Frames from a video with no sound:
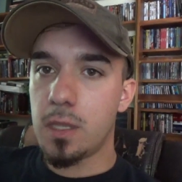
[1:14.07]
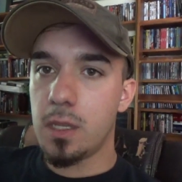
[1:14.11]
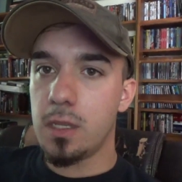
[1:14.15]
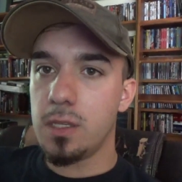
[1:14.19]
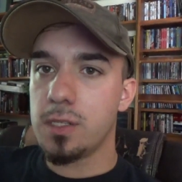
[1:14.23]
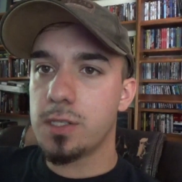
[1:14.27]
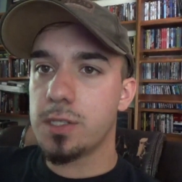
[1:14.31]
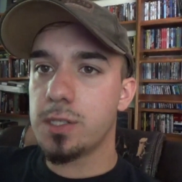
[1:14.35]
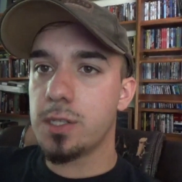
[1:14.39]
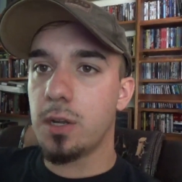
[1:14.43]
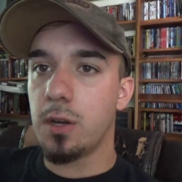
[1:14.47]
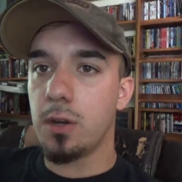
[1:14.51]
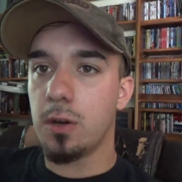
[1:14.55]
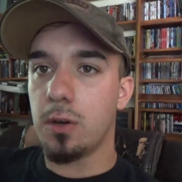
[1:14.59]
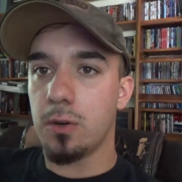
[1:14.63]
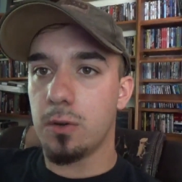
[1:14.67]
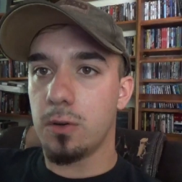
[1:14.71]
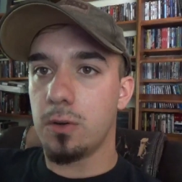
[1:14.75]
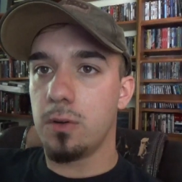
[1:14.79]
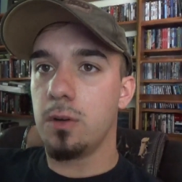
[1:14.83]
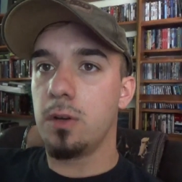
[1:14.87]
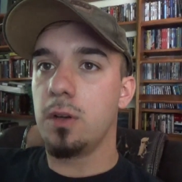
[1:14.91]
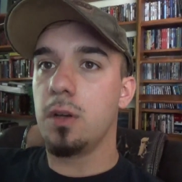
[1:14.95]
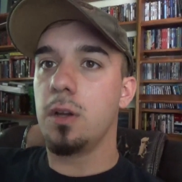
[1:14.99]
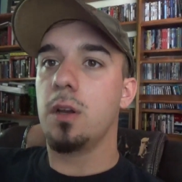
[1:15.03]

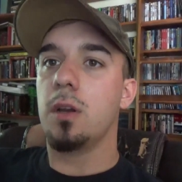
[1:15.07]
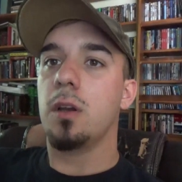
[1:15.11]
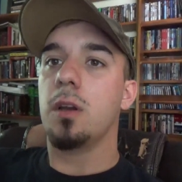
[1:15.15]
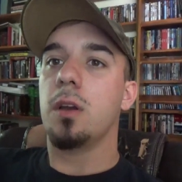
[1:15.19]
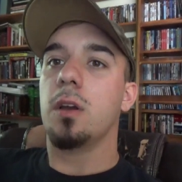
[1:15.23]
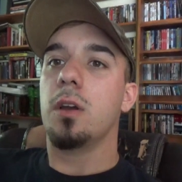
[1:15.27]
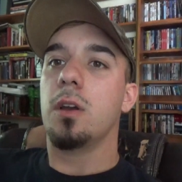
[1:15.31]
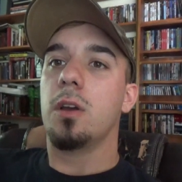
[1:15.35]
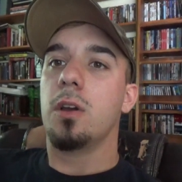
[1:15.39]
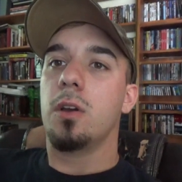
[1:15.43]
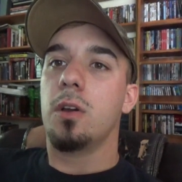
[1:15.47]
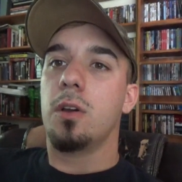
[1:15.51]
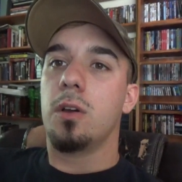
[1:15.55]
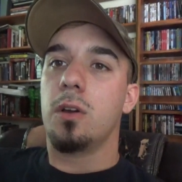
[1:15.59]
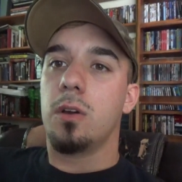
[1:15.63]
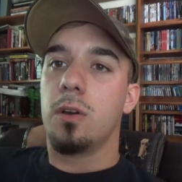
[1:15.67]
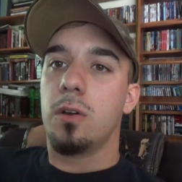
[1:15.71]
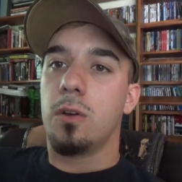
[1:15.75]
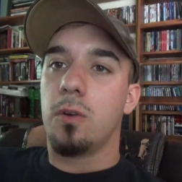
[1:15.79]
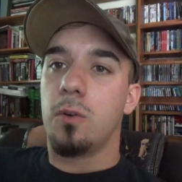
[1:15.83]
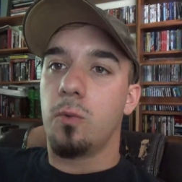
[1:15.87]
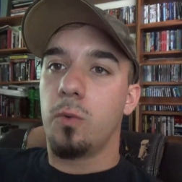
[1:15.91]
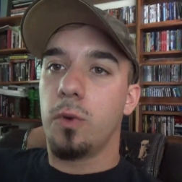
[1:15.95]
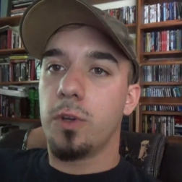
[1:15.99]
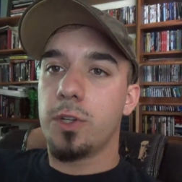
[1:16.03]
So
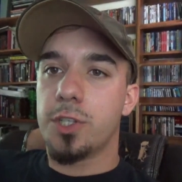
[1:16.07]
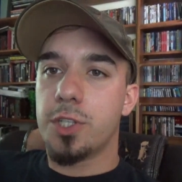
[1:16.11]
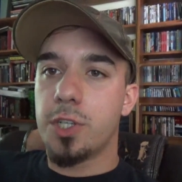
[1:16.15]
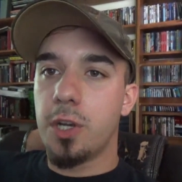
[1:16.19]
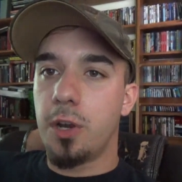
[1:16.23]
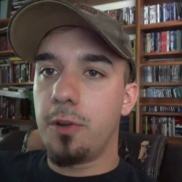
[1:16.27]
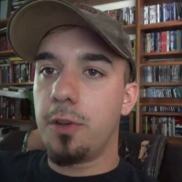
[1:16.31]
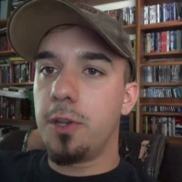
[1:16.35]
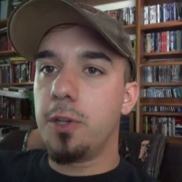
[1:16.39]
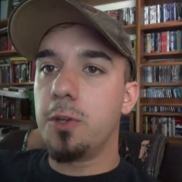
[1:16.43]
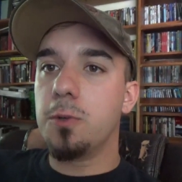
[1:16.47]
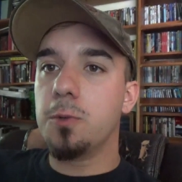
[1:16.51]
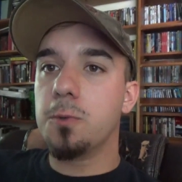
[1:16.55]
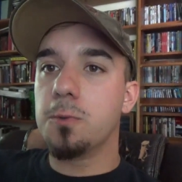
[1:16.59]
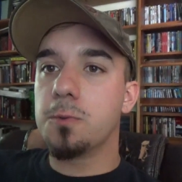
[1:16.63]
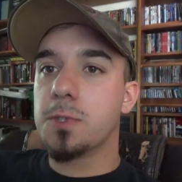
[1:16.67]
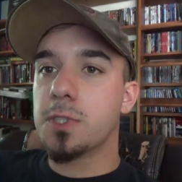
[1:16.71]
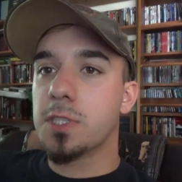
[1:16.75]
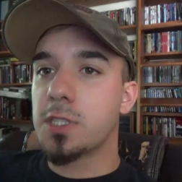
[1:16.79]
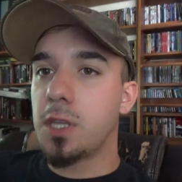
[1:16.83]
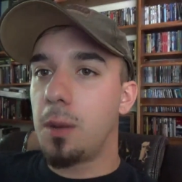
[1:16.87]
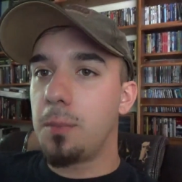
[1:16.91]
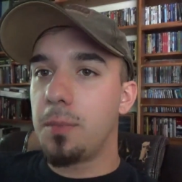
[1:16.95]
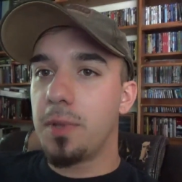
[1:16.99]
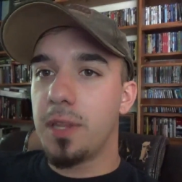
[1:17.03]
we'll show you
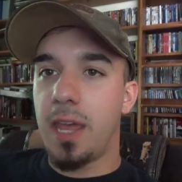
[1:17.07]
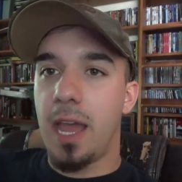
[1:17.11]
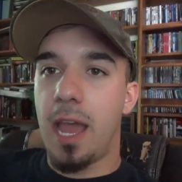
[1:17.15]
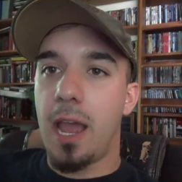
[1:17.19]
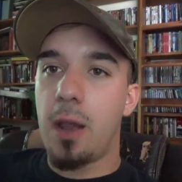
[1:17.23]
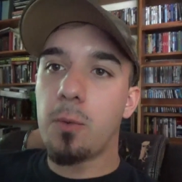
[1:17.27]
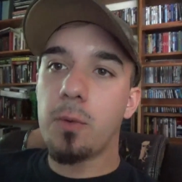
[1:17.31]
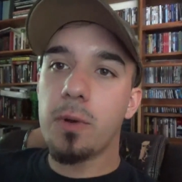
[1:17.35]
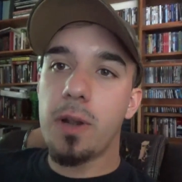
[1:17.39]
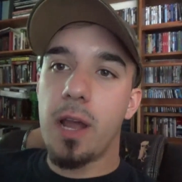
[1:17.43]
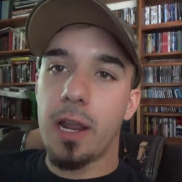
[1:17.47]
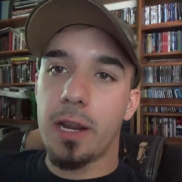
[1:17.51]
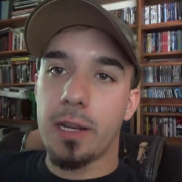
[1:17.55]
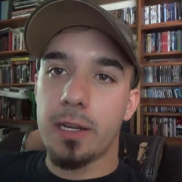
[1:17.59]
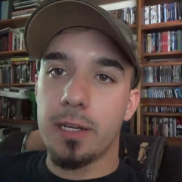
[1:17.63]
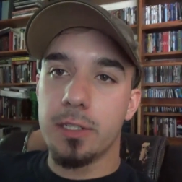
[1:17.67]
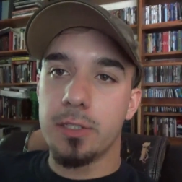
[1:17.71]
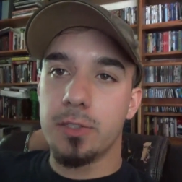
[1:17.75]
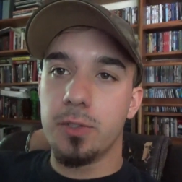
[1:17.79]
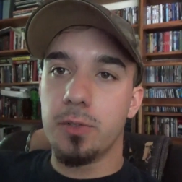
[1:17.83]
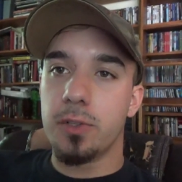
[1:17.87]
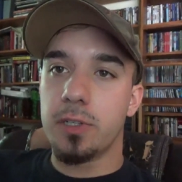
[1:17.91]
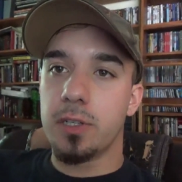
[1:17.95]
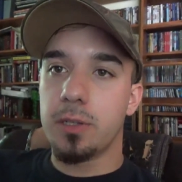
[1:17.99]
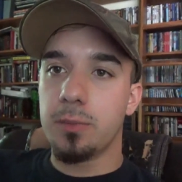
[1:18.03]
some of that. We're not going
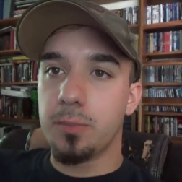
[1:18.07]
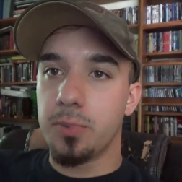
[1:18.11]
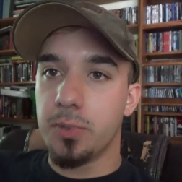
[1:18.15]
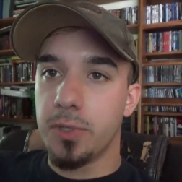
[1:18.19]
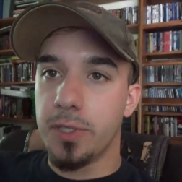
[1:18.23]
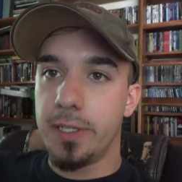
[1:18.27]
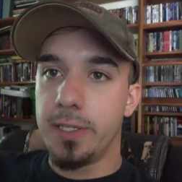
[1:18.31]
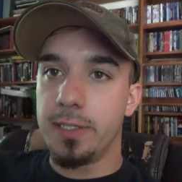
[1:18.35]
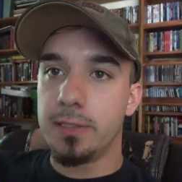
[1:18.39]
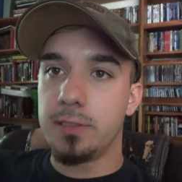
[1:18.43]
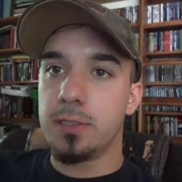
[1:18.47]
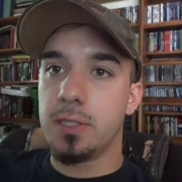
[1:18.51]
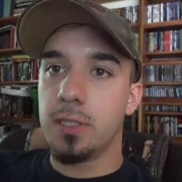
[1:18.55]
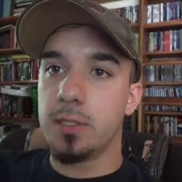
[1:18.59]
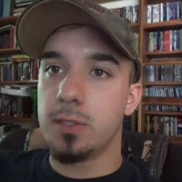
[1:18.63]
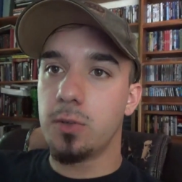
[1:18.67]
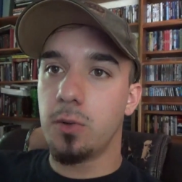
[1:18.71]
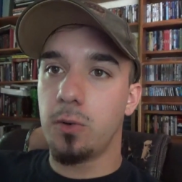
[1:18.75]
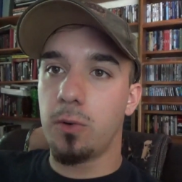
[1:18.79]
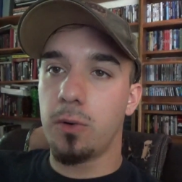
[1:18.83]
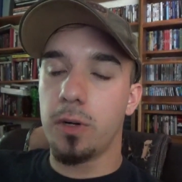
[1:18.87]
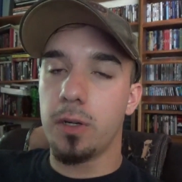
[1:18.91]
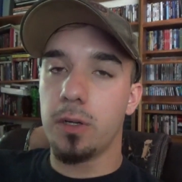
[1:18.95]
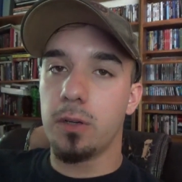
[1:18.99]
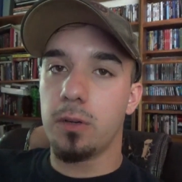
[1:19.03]
to do a complete
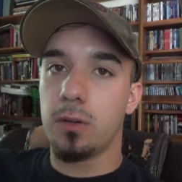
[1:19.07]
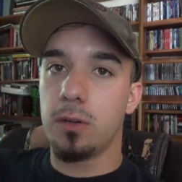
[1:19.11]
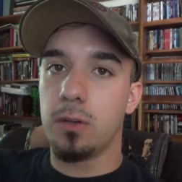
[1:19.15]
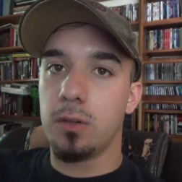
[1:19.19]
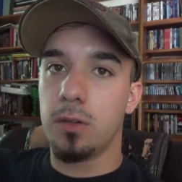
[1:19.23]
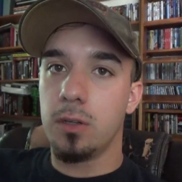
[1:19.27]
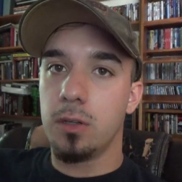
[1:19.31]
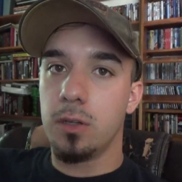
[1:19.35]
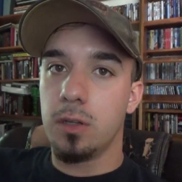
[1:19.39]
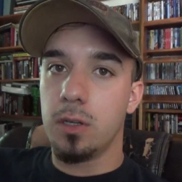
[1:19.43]
tutorial.